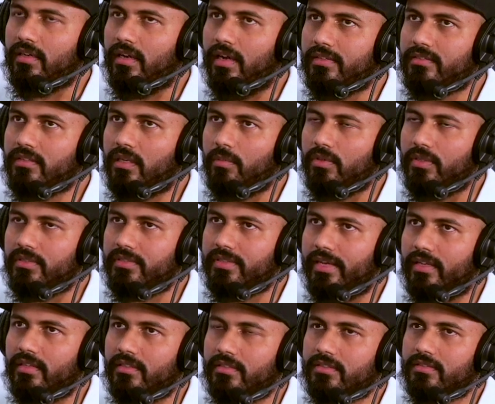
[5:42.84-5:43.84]
uh, ask about the
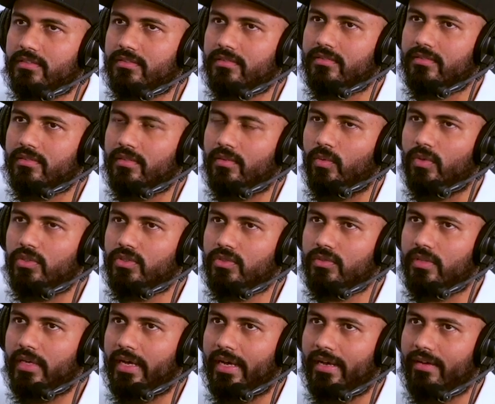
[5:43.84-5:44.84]
skills, one
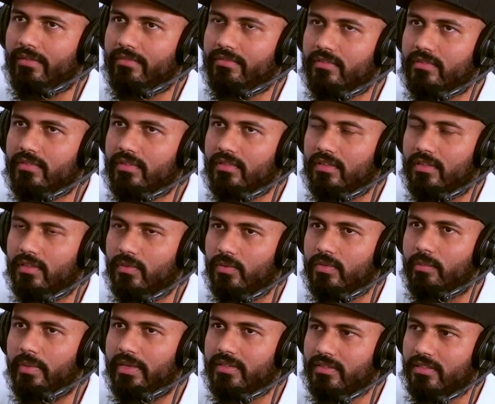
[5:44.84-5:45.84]
should have
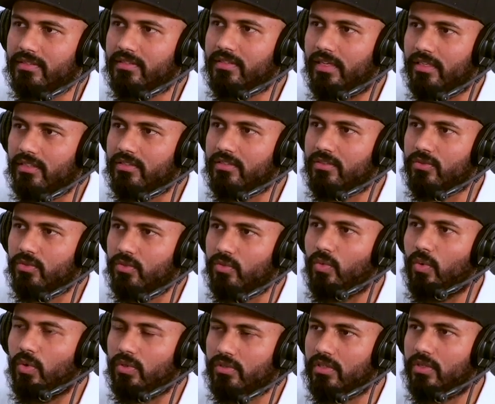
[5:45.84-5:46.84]
even basic skills to
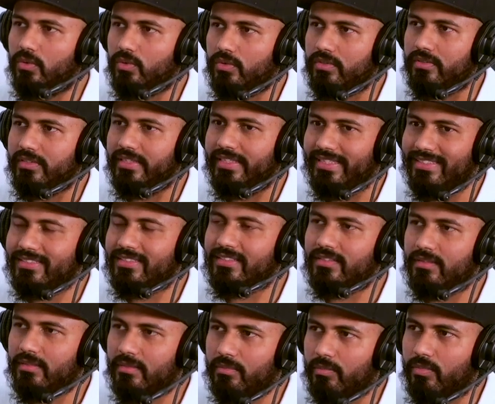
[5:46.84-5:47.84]
watch out these
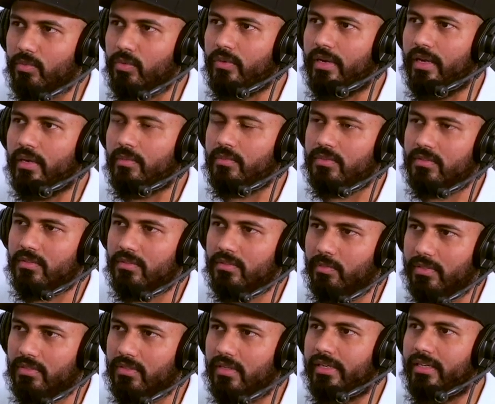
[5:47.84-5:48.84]
programs,
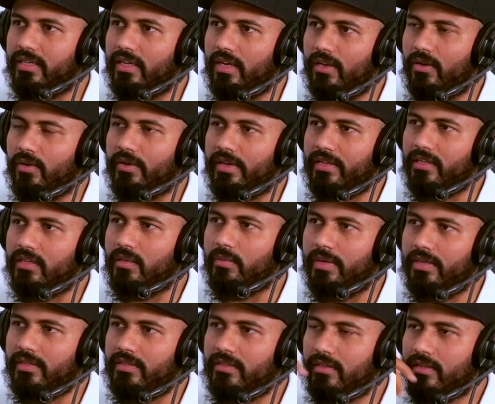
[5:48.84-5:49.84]
especially dialogue and
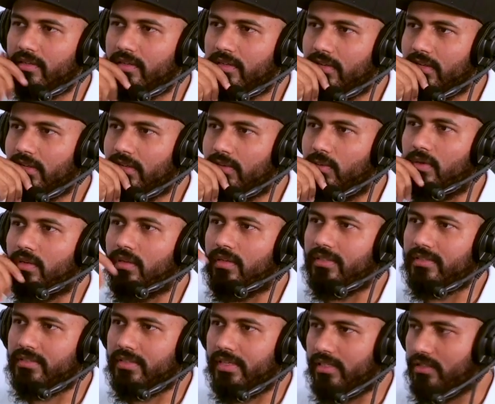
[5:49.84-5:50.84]
debate. What
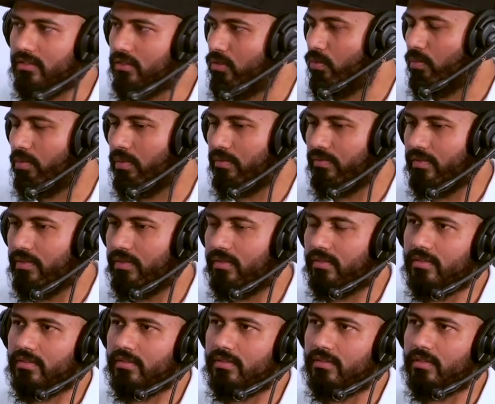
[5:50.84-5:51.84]
are the skills you
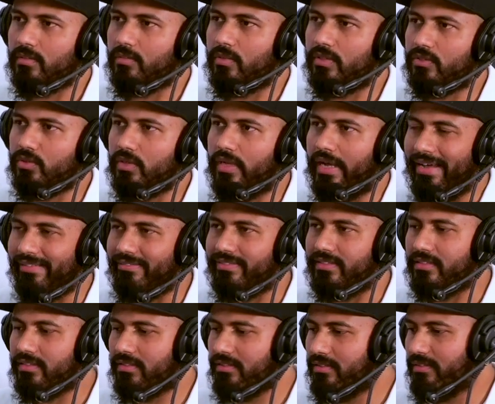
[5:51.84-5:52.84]
prefer someone should
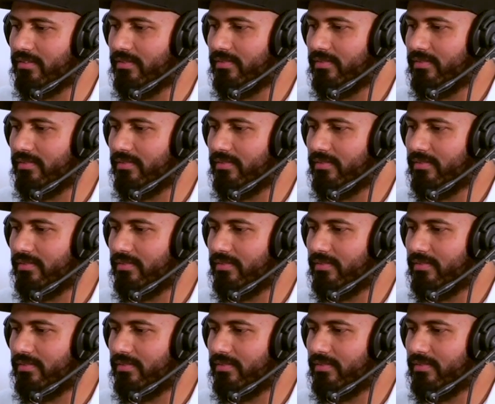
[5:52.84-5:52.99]
have it?